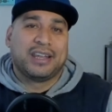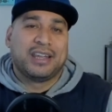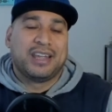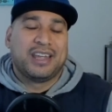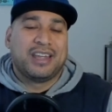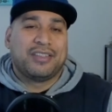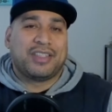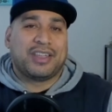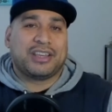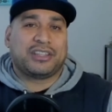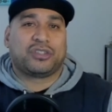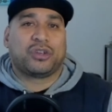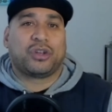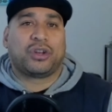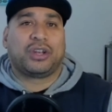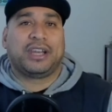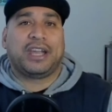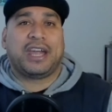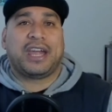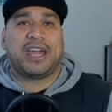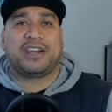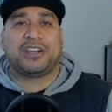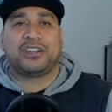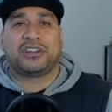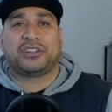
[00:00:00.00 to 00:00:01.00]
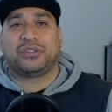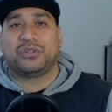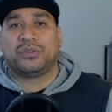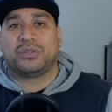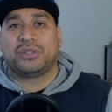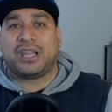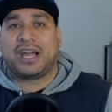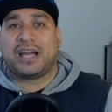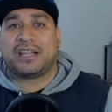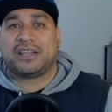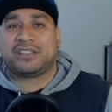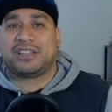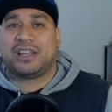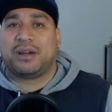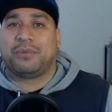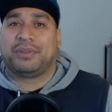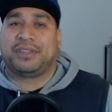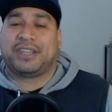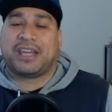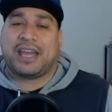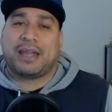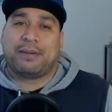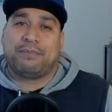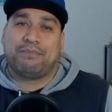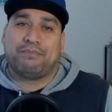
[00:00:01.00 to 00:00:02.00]
They certainly had issues last night with
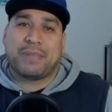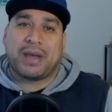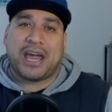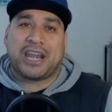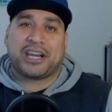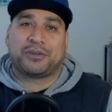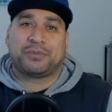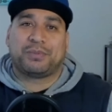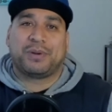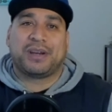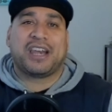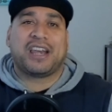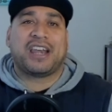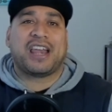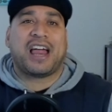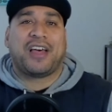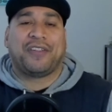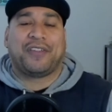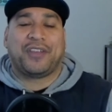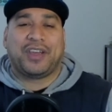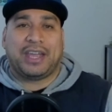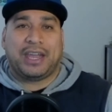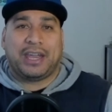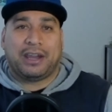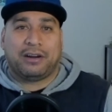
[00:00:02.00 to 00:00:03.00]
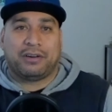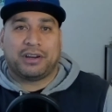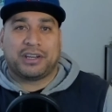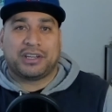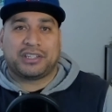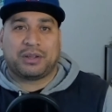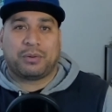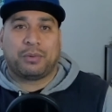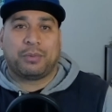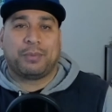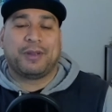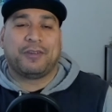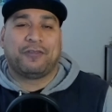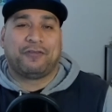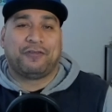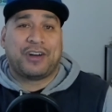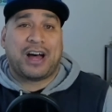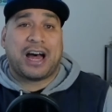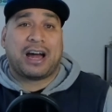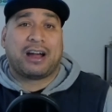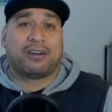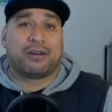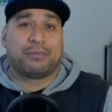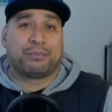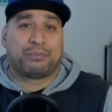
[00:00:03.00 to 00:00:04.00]
game management and other areas that will be
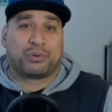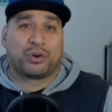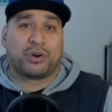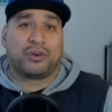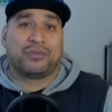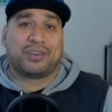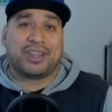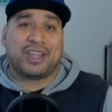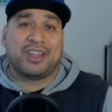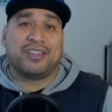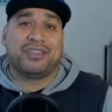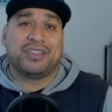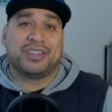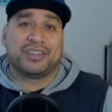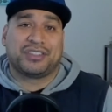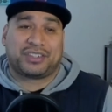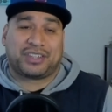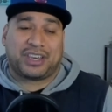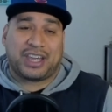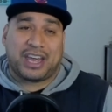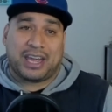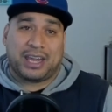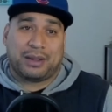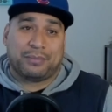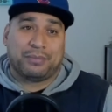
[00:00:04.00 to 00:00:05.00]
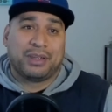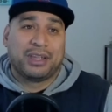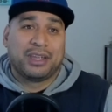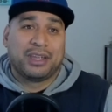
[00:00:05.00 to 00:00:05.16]
far improved in this game.